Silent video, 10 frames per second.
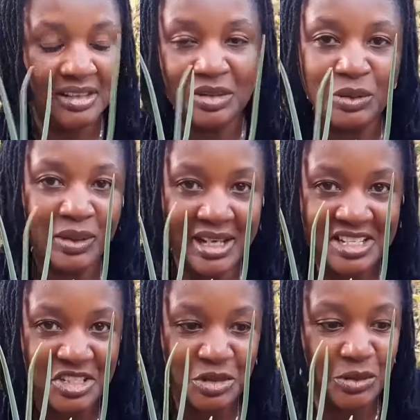No,
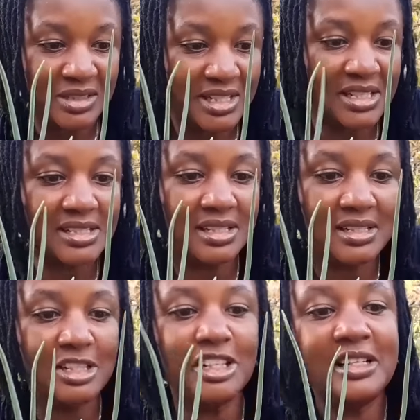guys, you don't taste it
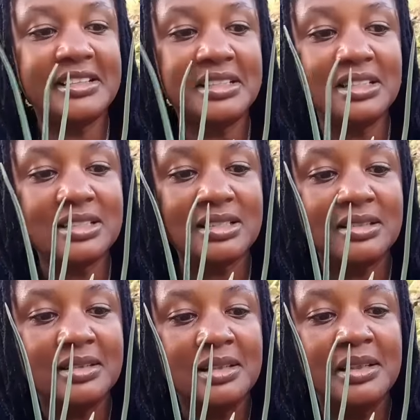in your lettuce.
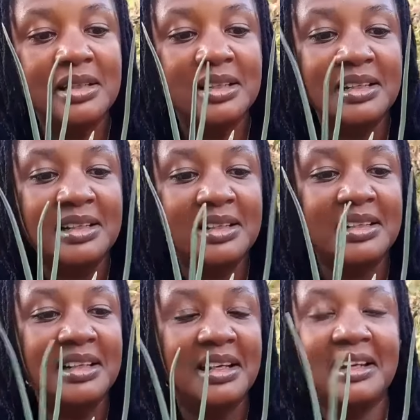
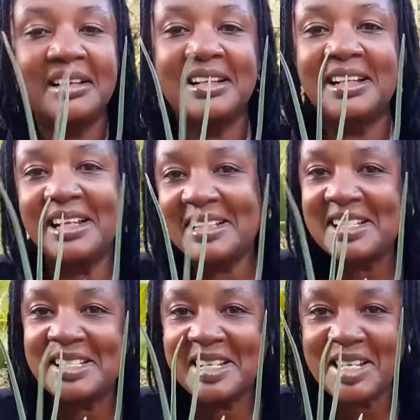
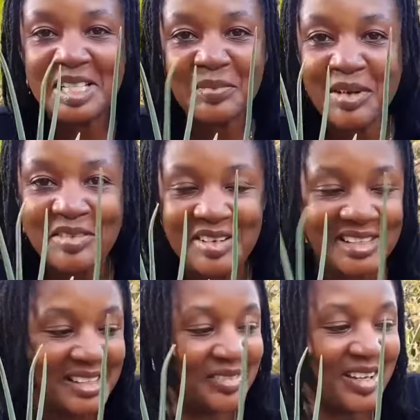Lettuce tastes
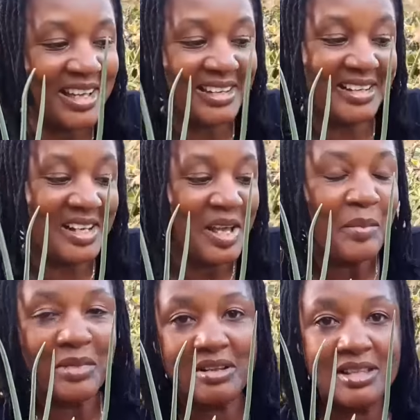perfectly fine.
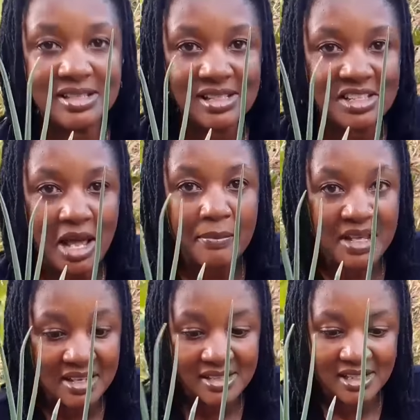But this is
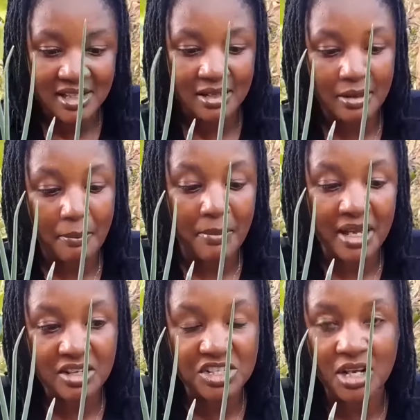amazing.
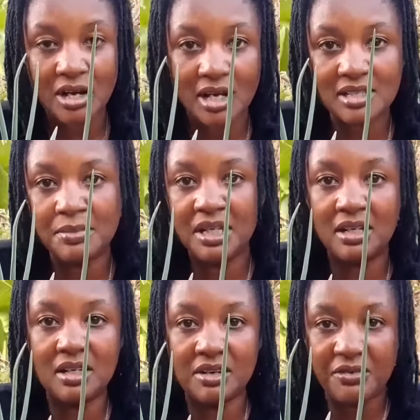Biochar has made a
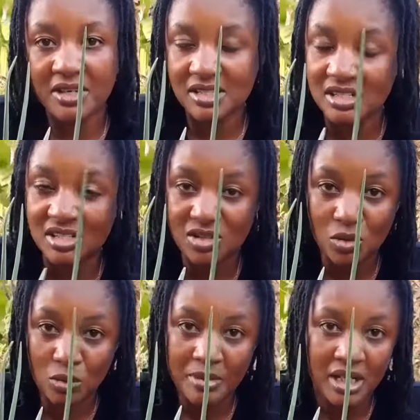difference in
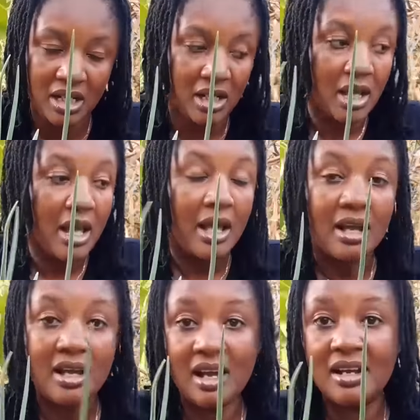so many
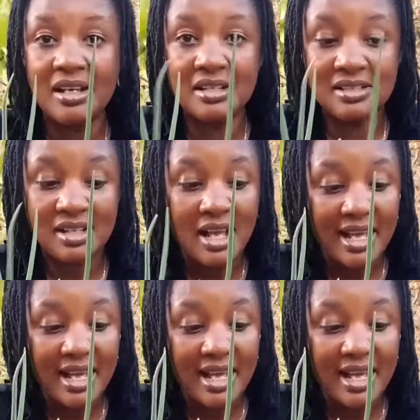gardens.